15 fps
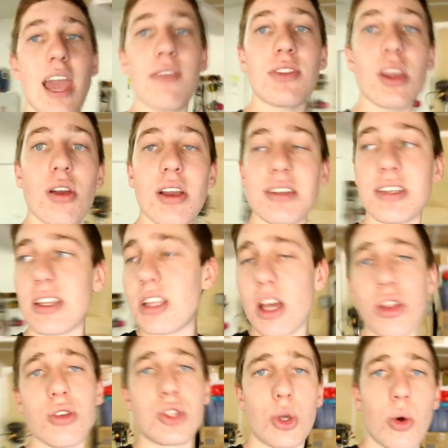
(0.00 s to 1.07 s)
If there is
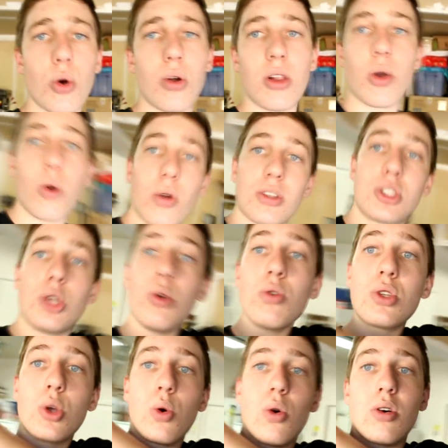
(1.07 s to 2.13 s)
another tool or two
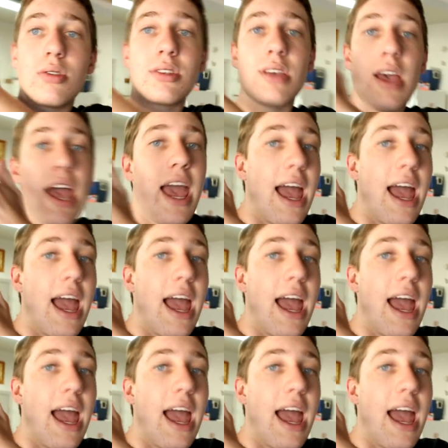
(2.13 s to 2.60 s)
tools